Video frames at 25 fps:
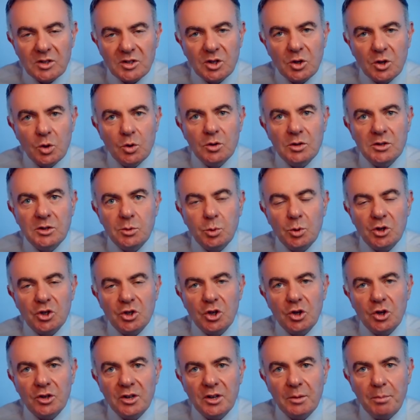schools were
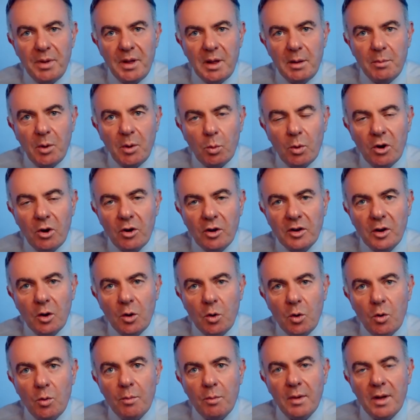shut and people were at
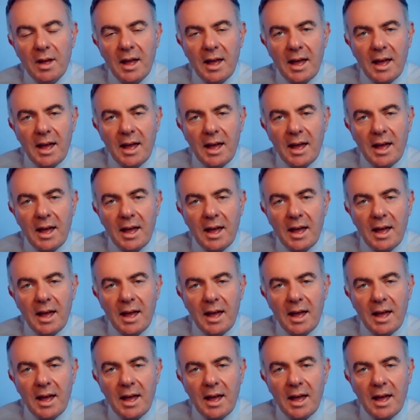home.